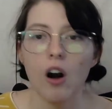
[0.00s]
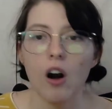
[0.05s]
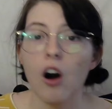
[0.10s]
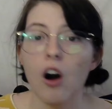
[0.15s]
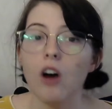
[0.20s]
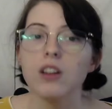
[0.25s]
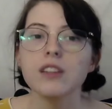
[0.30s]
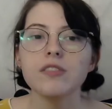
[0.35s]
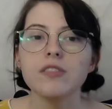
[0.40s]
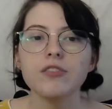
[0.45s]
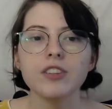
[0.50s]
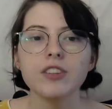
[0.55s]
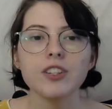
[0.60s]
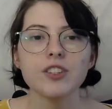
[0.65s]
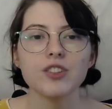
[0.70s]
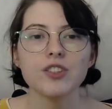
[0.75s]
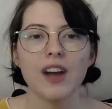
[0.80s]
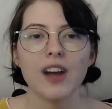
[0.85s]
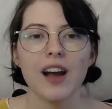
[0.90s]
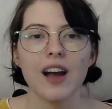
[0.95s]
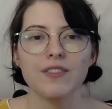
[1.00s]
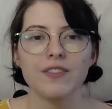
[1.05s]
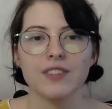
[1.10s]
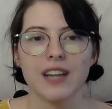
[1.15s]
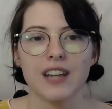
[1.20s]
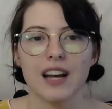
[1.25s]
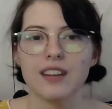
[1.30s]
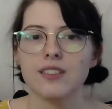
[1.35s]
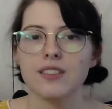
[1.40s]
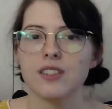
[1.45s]
All a first draft
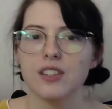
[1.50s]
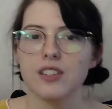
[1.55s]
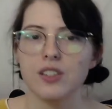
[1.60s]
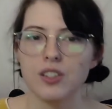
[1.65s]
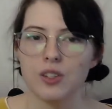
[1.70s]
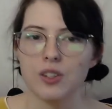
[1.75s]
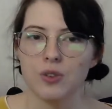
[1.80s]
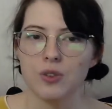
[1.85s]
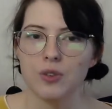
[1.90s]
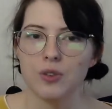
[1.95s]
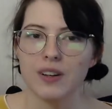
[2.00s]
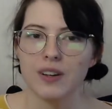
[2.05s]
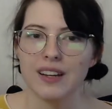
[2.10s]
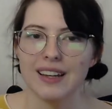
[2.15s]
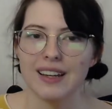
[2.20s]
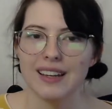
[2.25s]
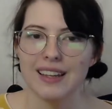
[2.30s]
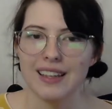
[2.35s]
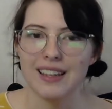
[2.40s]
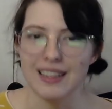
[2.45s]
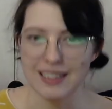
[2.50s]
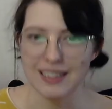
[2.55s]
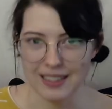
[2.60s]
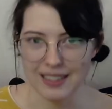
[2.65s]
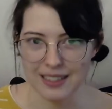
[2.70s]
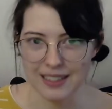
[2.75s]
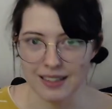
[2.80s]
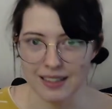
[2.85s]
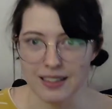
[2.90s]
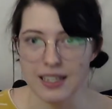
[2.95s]
has to do is
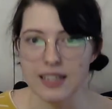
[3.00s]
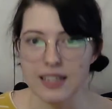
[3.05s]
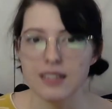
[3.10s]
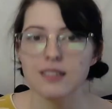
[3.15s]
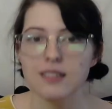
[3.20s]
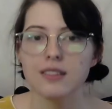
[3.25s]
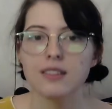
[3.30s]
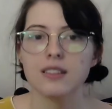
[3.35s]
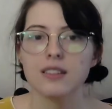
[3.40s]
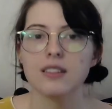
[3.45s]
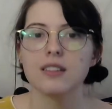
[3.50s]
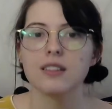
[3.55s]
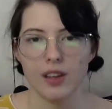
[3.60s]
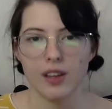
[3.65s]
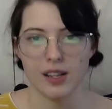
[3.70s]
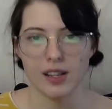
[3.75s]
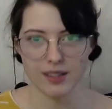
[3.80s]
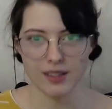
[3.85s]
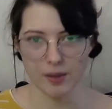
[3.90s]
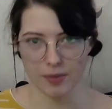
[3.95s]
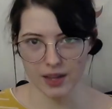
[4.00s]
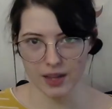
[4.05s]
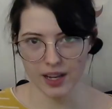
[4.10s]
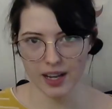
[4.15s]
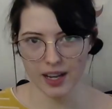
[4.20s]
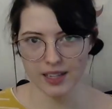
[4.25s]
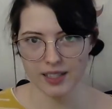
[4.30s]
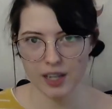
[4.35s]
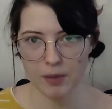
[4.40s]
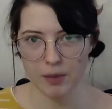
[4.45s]
exist. It's something
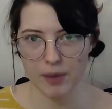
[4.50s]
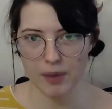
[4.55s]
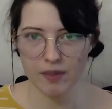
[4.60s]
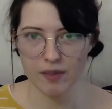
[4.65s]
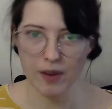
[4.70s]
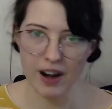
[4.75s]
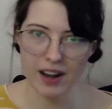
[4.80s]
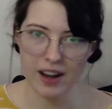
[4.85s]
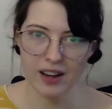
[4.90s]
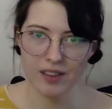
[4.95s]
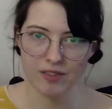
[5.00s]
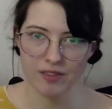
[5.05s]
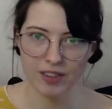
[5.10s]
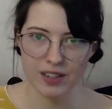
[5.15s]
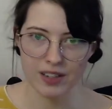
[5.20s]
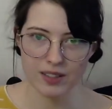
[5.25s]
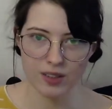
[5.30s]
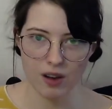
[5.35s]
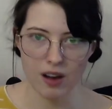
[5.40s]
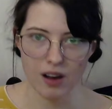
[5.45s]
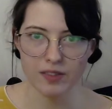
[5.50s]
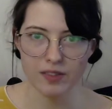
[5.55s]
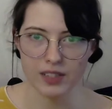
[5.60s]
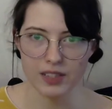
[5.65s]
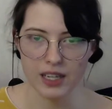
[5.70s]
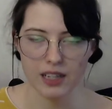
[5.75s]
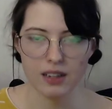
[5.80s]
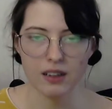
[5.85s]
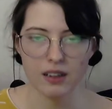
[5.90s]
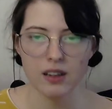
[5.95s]
I tell my writing friends
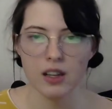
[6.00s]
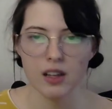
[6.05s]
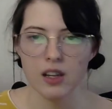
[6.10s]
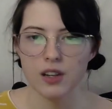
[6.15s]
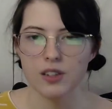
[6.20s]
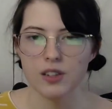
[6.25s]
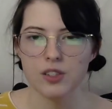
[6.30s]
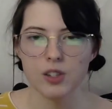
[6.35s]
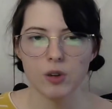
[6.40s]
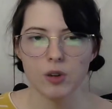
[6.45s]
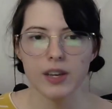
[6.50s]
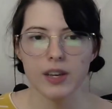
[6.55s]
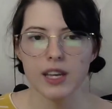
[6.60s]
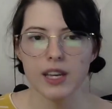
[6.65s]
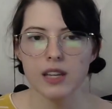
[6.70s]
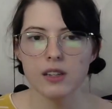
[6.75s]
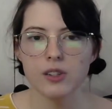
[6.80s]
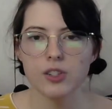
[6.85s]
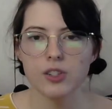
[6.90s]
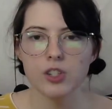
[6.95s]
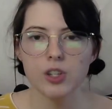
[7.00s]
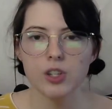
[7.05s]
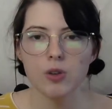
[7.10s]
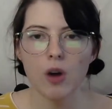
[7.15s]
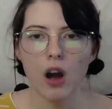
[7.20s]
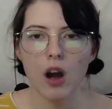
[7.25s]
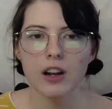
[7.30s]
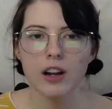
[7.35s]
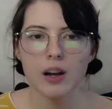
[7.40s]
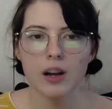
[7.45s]
often. Don't get too
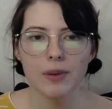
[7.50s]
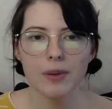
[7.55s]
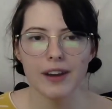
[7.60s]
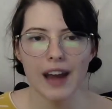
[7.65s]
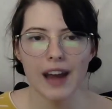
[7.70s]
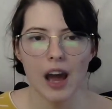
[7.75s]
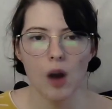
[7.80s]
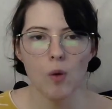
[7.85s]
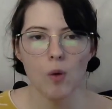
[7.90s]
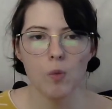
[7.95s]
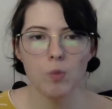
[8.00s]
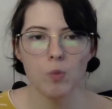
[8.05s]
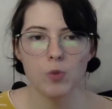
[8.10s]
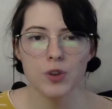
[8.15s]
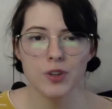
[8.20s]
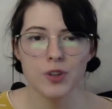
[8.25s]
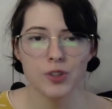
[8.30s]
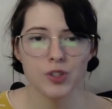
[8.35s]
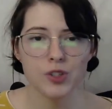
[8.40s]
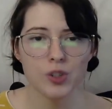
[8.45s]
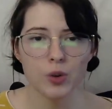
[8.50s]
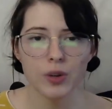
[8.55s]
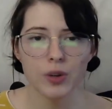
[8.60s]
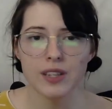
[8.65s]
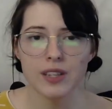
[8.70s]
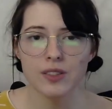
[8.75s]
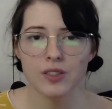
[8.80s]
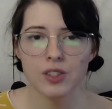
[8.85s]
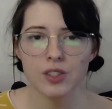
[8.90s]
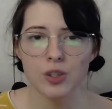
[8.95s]
hung up on how your story
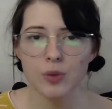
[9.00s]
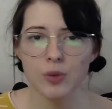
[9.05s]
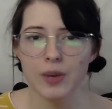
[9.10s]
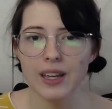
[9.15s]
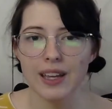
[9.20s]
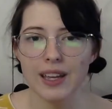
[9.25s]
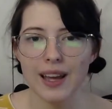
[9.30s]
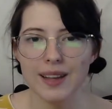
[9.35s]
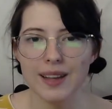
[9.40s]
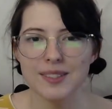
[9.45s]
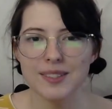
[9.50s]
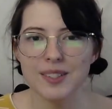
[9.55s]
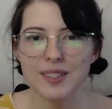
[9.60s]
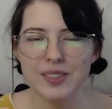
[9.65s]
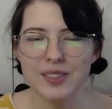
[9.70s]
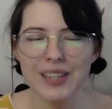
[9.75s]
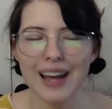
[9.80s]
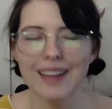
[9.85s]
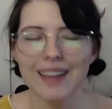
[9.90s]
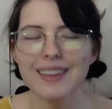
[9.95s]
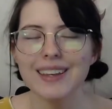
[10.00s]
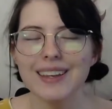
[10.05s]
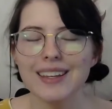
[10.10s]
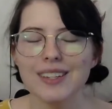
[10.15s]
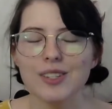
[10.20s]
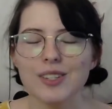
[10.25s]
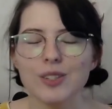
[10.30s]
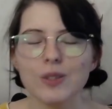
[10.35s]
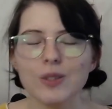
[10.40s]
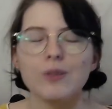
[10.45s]
is doing as you're telling
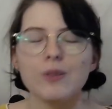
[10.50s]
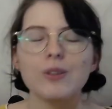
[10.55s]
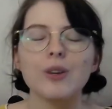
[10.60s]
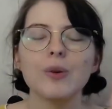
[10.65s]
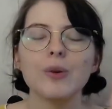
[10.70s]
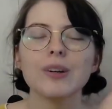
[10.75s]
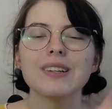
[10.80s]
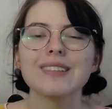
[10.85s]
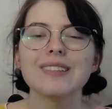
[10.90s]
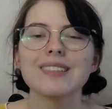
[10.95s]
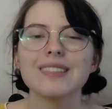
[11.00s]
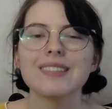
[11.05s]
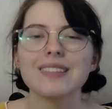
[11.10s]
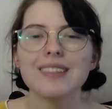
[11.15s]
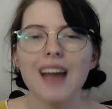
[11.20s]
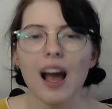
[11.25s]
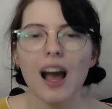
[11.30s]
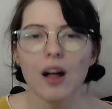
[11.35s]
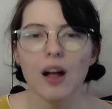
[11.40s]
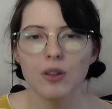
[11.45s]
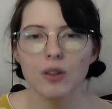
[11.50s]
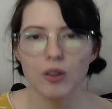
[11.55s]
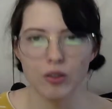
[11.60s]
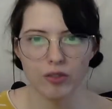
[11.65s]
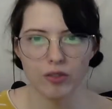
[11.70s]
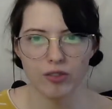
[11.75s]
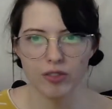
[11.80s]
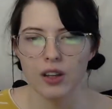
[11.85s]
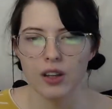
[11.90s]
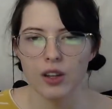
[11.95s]
it to
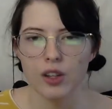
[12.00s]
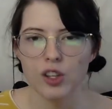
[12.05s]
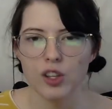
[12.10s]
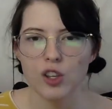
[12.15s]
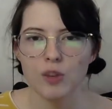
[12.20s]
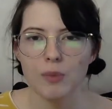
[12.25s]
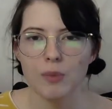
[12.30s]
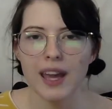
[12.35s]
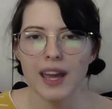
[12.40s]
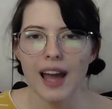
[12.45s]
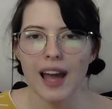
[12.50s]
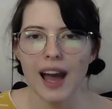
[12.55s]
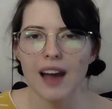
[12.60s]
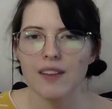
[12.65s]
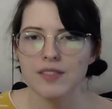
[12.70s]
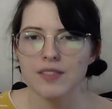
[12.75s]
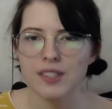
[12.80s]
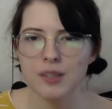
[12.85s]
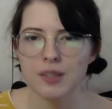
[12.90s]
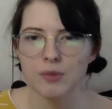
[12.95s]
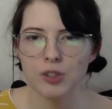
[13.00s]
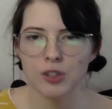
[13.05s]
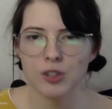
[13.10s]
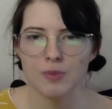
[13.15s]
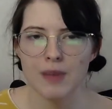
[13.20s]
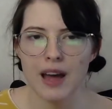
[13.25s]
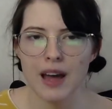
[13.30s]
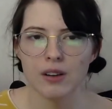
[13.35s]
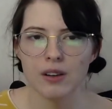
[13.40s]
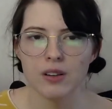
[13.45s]
yourself. You may have some
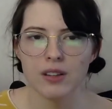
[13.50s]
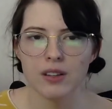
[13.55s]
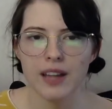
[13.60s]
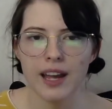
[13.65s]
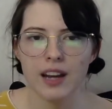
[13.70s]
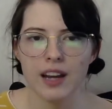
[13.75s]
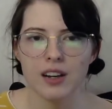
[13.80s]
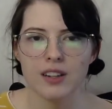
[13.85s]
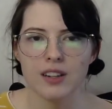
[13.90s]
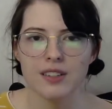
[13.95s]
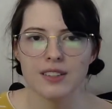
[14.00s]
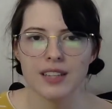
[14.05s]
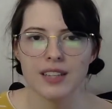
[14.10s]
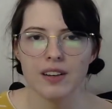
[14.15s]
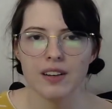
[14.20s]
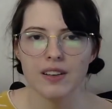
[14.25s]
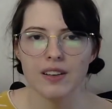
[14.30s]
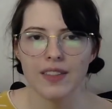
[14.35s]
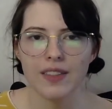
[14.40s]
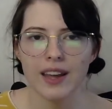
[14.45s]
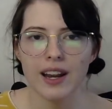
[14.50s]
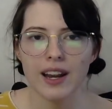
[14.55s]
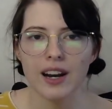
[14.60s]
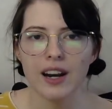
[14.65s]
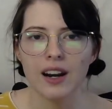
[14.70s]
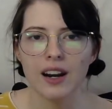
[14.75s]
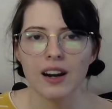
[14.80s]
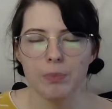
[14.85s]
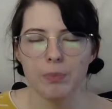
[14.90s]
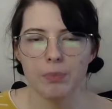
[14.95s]
grammatical errors here and
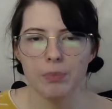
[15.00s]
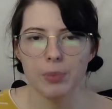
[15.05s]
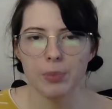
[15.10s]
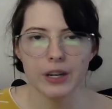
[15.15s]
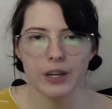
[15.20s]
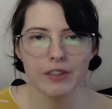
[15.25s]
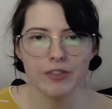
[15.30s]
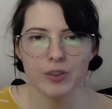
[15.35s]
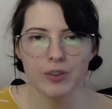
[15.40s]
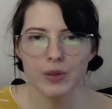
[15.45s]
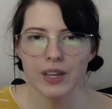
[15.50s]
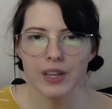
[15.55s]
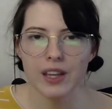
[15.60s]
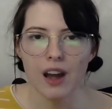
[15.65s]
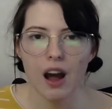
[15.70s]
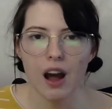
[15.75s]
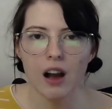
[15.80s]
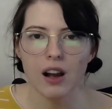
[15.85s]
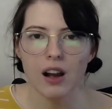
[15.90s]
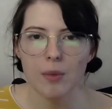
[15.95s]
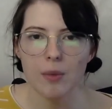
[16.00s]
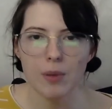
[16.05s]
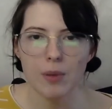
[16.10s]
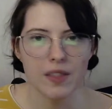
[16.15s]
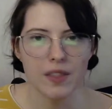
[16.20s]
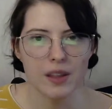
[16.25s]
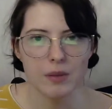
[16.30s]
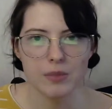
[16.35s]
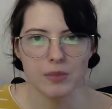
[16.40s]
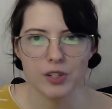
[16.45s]
there, but if you get hung up
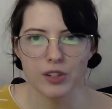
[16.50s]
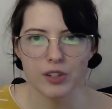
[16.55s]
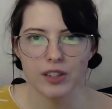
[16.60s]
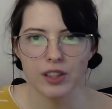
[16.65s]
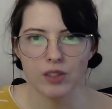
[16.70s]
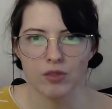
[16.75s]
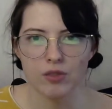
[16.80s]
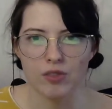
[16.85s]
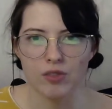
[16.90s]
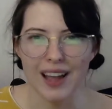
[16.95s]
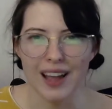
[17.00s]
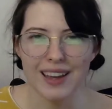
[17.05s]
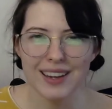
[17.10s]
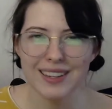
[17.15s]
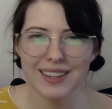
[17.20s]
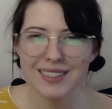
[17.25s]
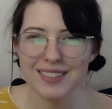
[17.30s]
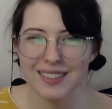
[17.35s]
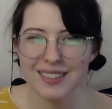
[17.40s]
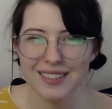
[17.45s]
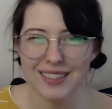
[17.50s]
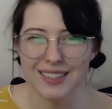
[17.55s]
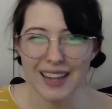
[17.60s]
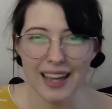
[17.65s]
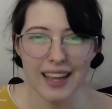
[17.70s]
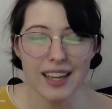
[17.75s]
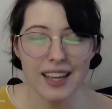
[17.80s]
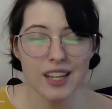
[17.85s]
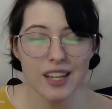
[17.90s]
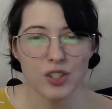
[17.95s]
on them during the writing
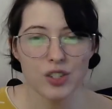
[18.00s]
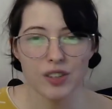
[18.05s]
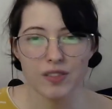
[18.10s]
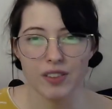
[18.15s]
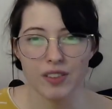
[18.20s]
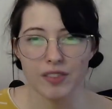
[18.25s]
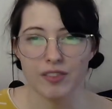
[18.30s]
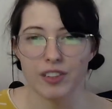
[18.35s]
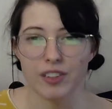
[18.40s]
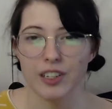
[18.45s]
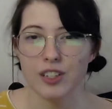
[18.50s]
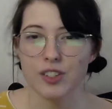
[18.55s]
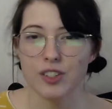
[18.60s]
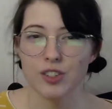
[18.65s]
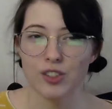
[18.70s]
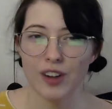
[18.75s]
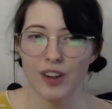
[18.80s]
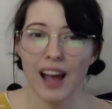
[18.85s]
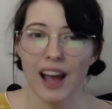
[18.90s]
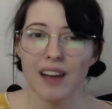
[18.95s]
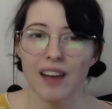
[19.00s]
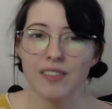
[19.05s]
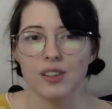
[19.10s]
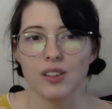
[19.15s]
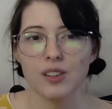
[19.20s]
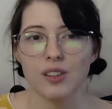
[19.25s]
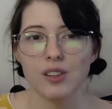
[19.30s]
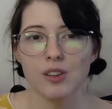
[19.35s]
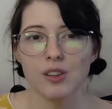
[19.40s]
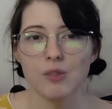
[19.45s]
stage of the first draft,
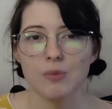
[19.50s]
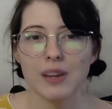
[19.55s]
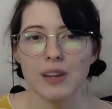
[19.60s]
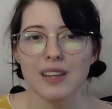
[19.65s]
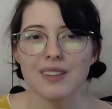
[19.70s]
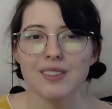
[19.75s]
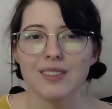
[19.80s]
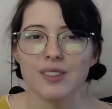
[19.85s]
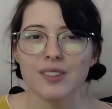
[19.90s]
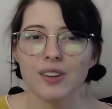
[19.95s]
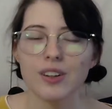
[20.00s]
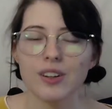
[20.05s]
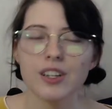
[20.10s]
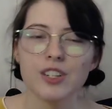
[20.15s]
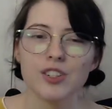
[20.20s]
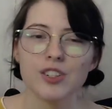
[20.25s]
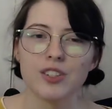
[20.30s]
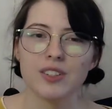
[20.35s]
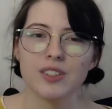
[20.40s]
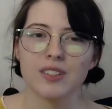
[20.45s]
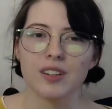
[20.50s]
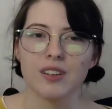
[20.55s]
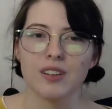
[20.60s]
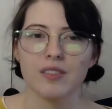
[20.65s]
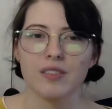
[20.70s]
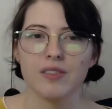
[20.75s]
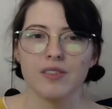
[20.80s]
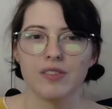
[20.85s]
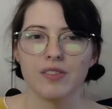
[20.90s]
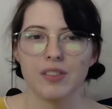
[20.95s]
you may discourage
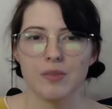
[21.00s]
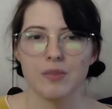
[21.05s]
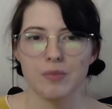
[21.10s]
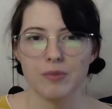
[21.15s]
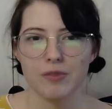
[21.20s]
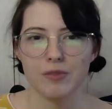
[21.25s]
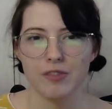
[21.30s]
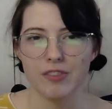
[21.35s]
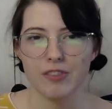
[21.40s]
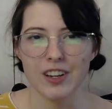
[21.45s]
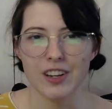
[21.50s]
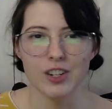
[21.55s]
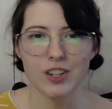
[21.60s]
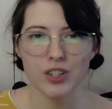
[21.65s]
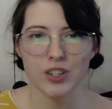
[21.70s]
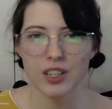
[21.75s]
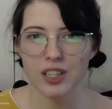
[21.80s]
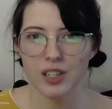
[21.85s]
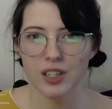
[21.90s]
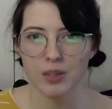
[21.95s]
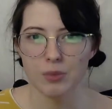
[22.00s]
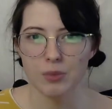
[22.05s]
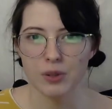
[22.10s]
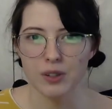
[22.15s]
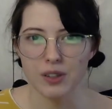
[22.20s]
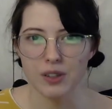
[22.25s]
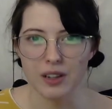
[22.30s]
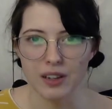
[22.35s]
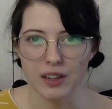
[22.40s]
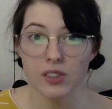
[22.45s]
yourself from finishing your
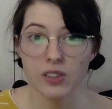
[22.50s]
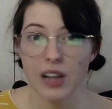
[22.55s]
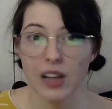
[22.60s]
book.